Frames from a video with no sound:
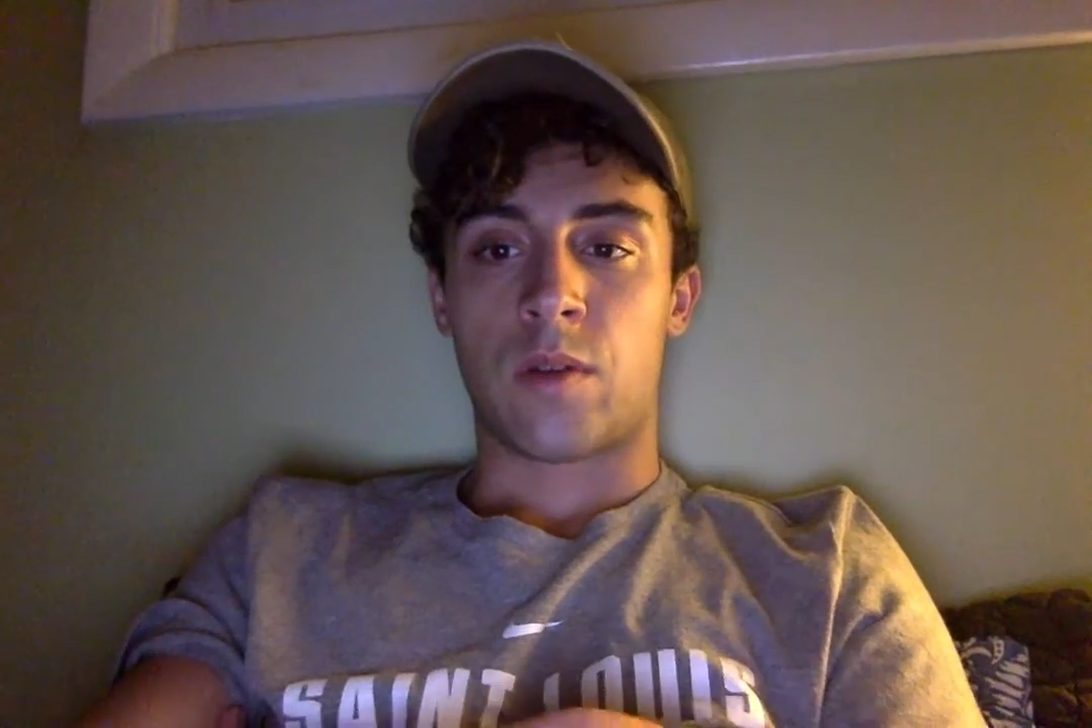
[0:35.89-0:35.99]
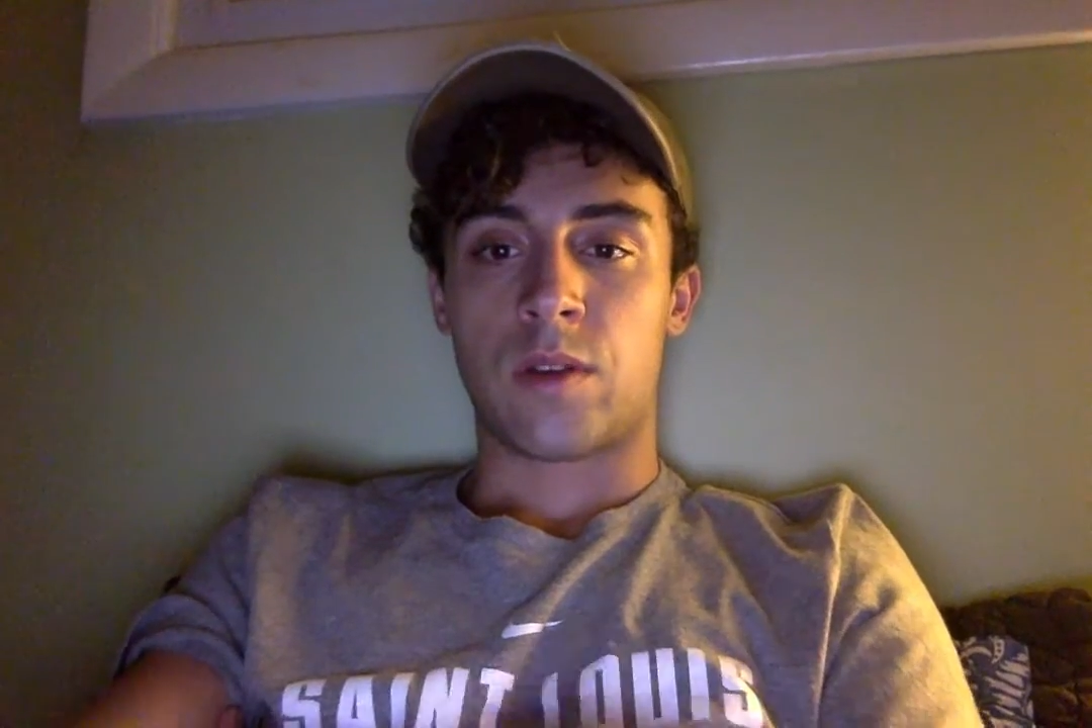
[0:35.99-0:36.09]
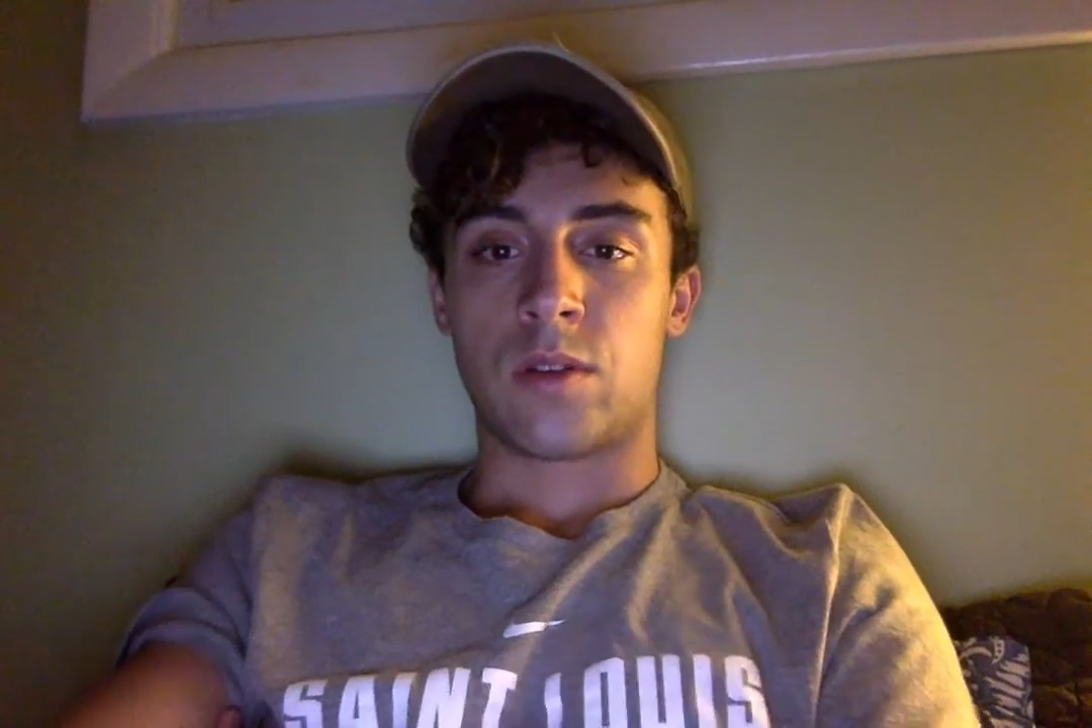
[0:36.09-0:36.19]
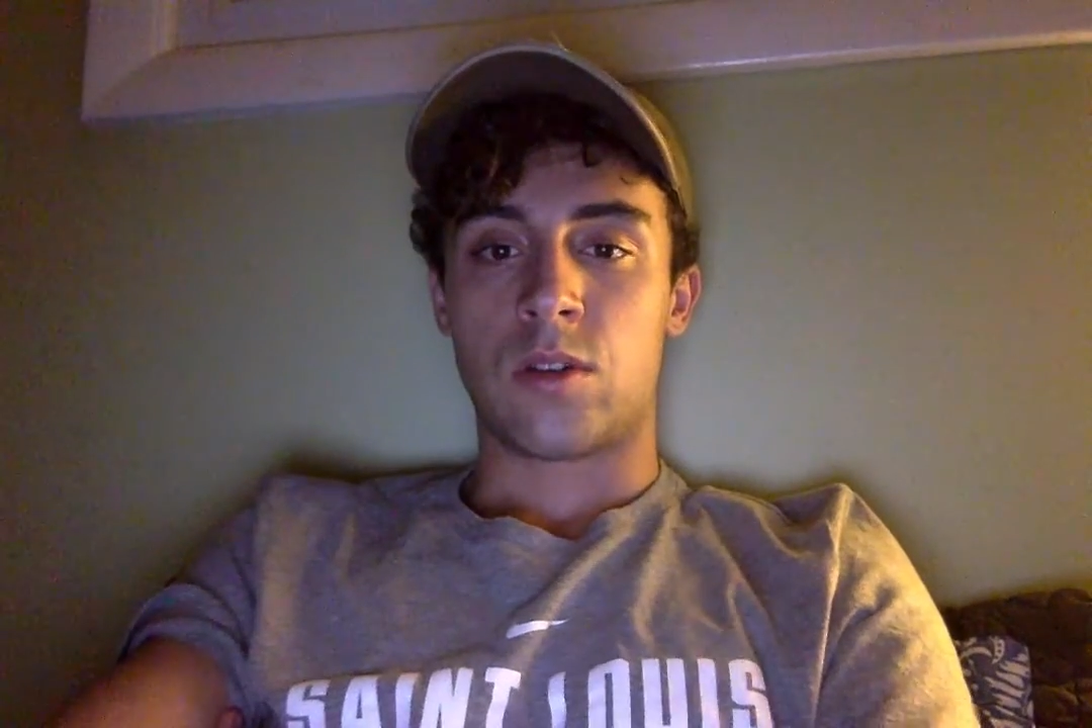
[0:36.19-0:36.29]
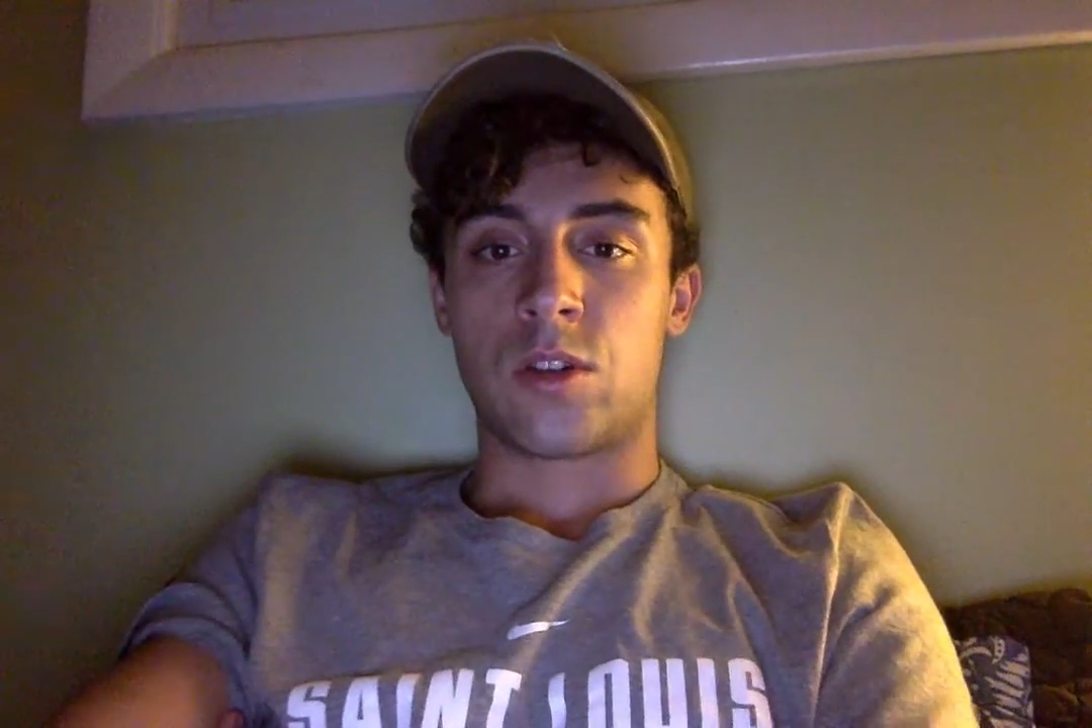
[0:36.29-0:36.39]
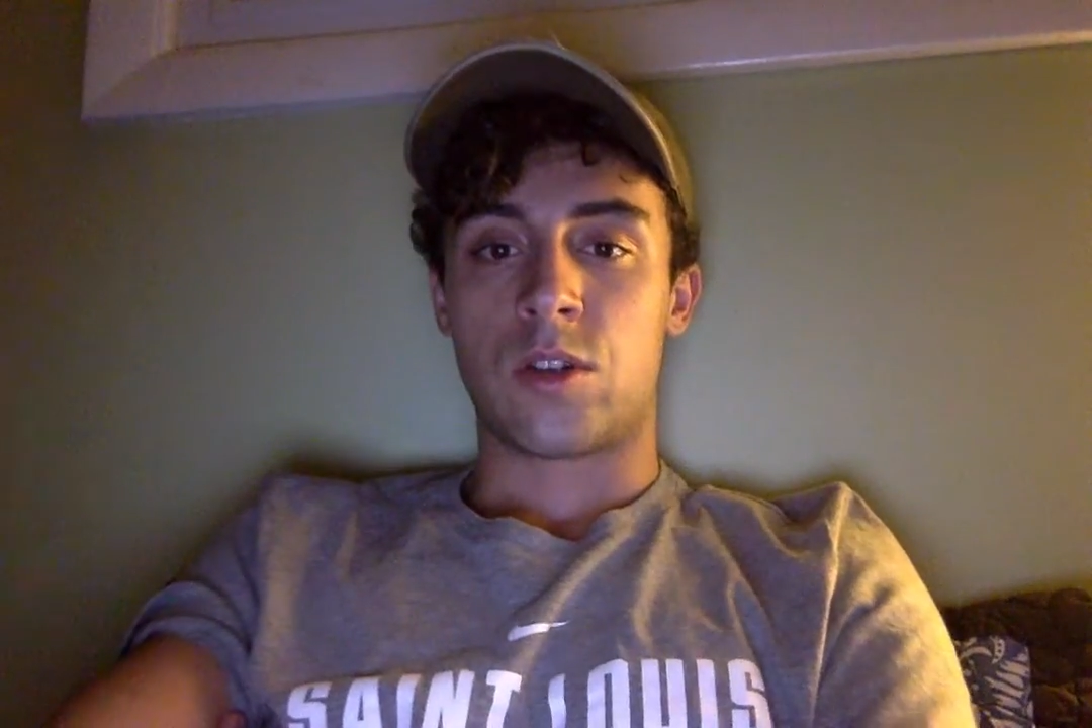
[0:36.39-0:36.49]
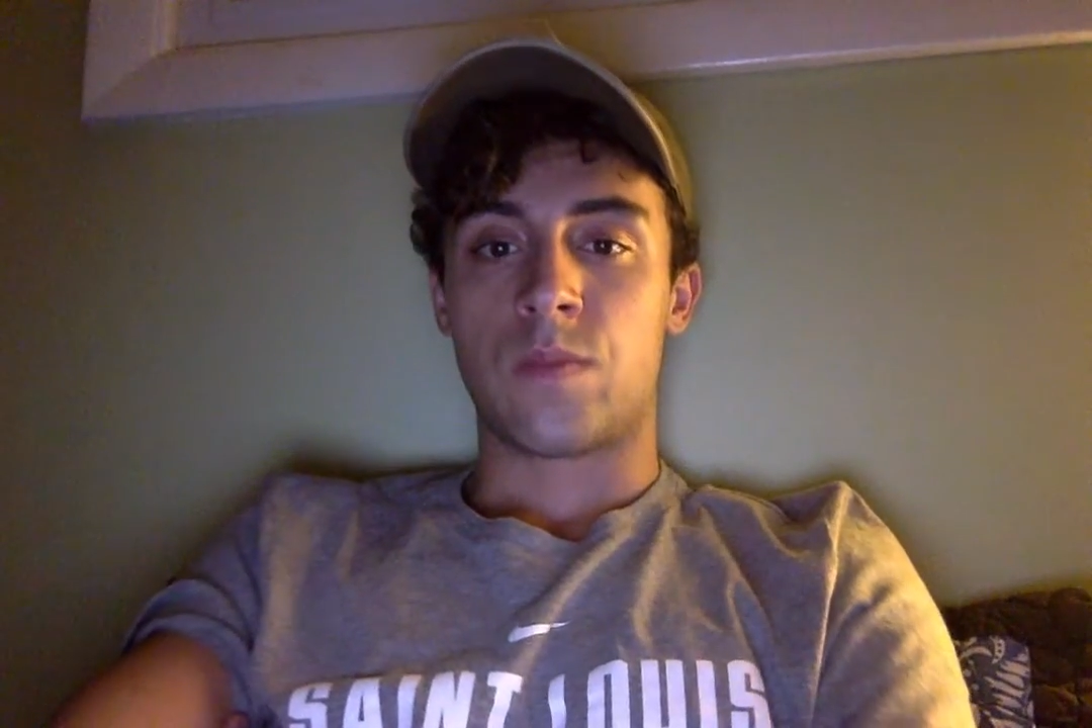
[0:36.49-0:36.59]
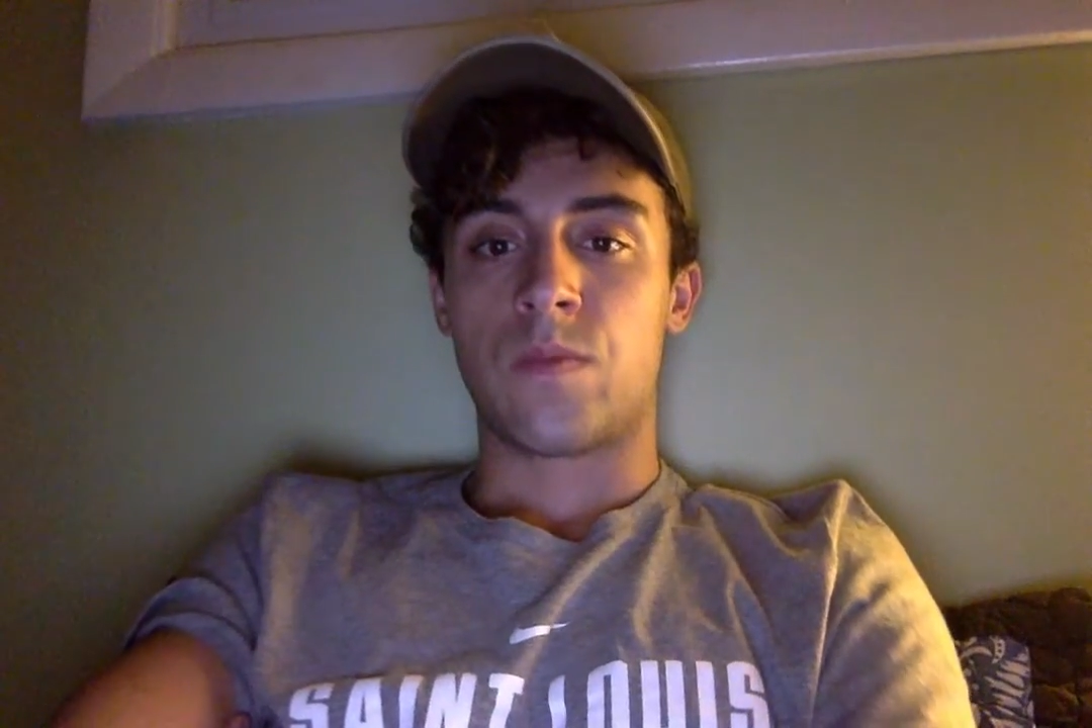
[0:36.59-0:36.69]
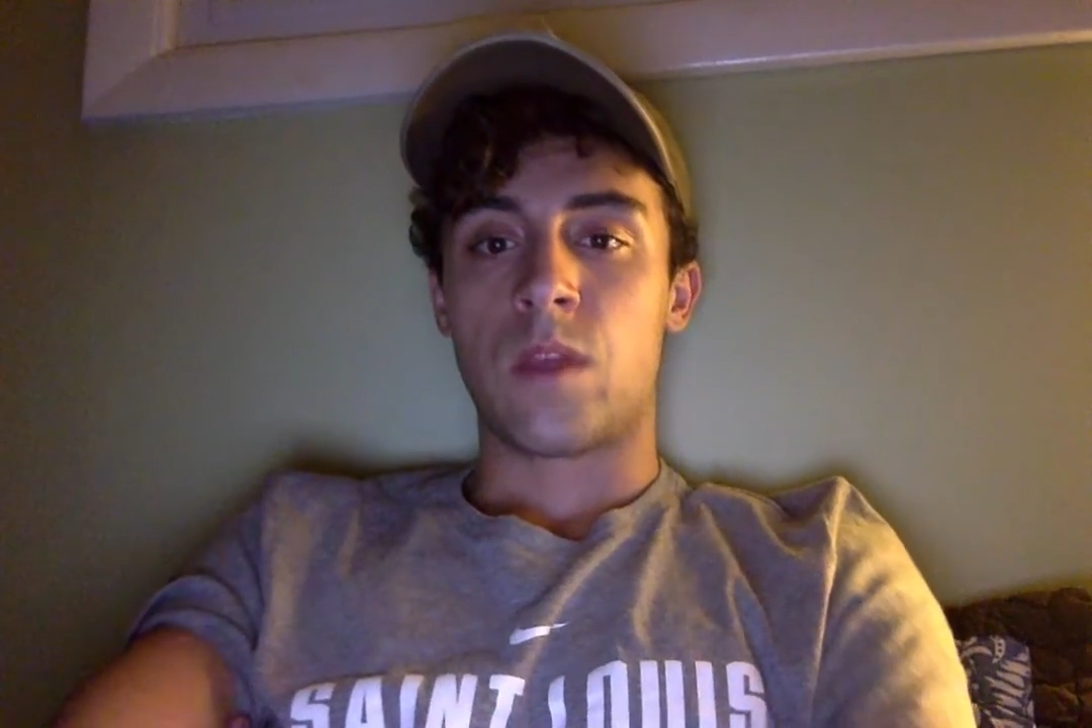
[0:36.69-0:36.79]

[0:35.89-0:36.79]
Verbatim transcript: resolution.